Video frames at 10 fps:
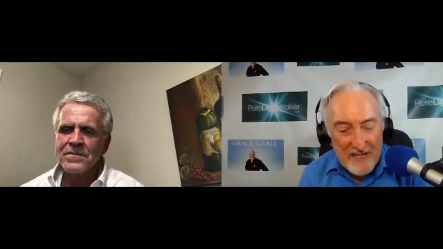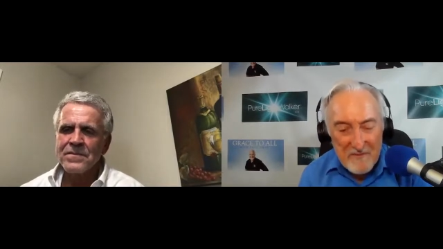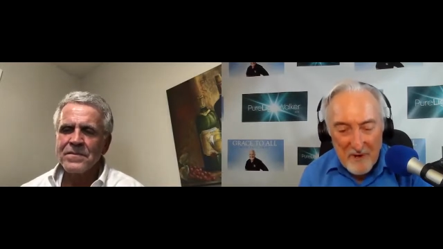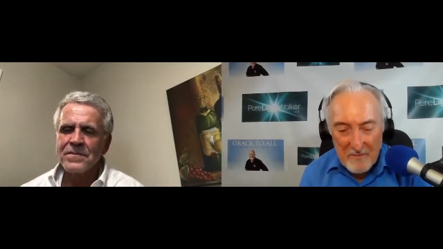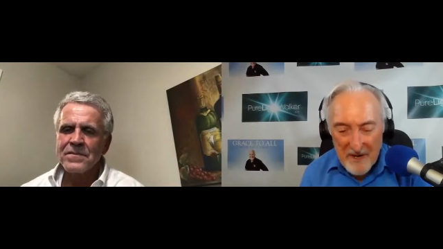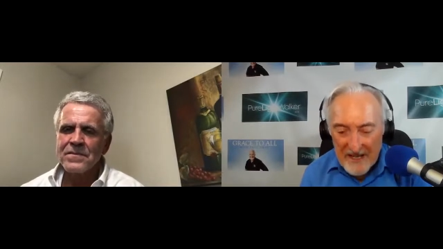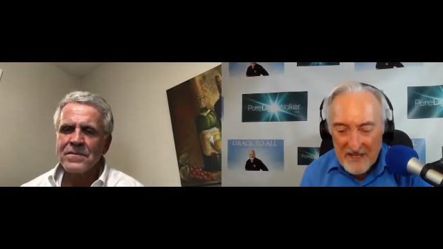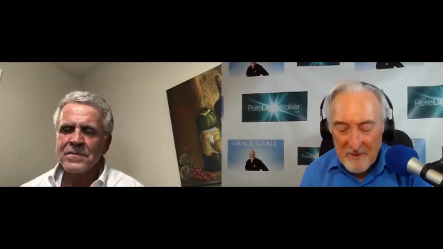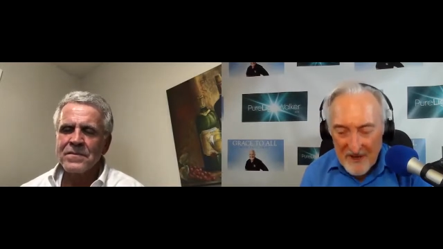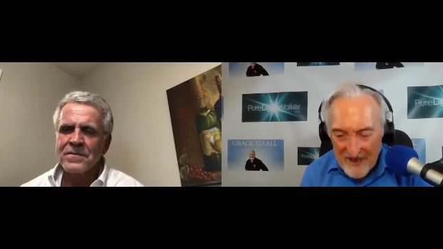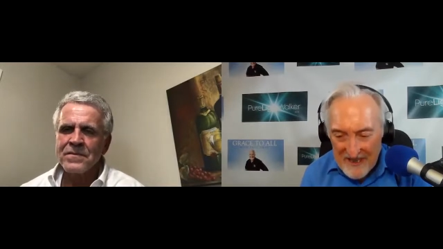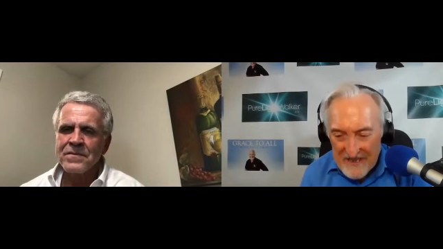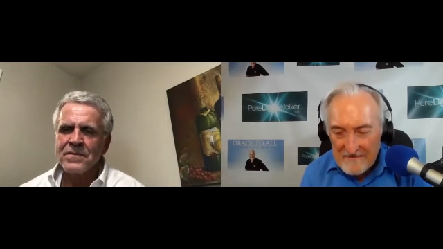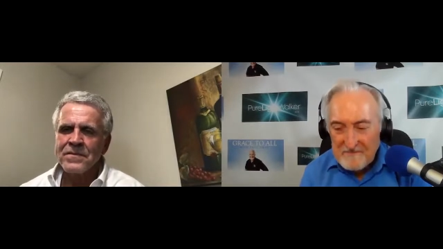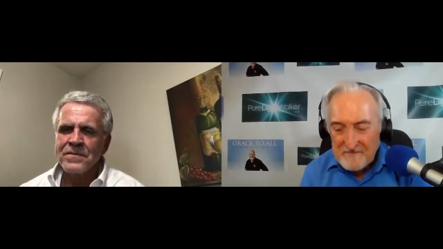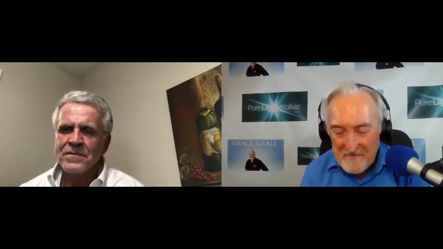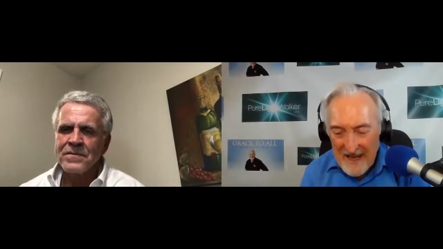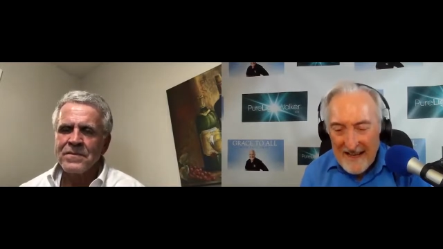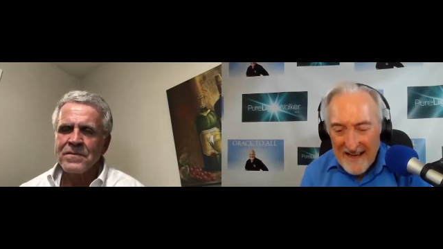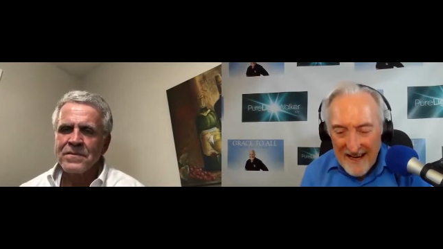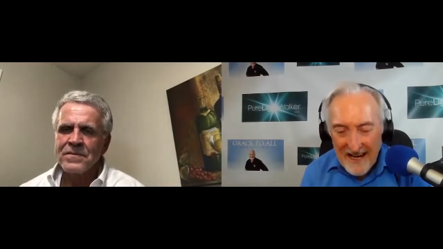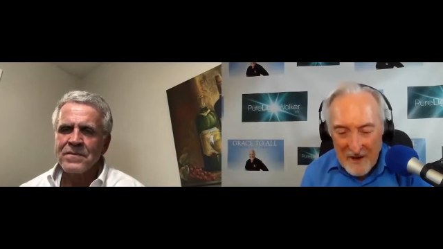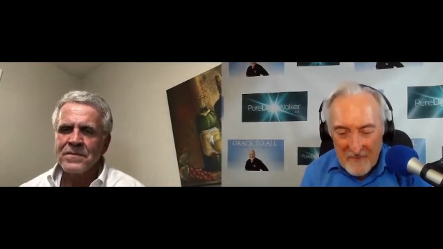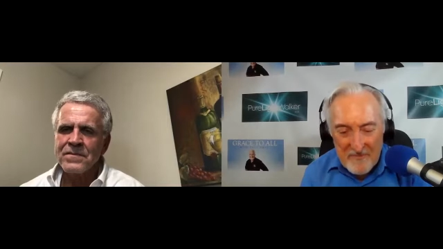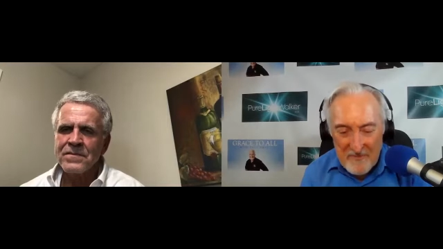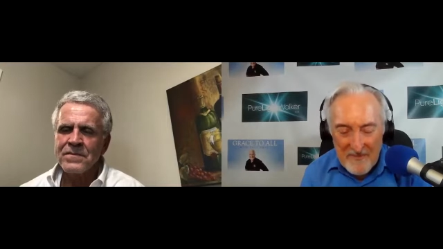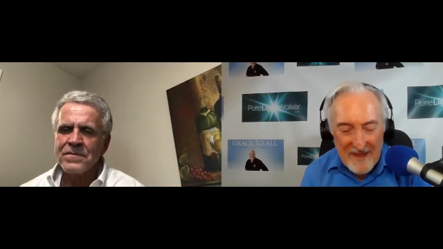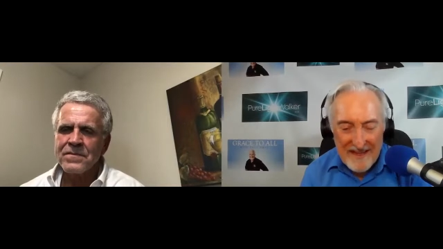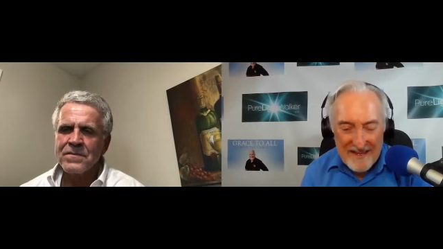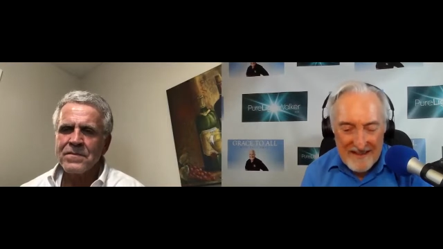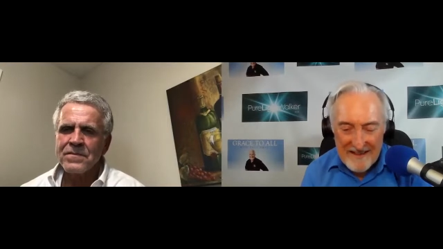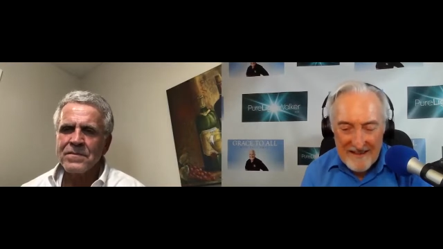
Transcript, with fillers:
Speaker 1: Facebook page, because um, it,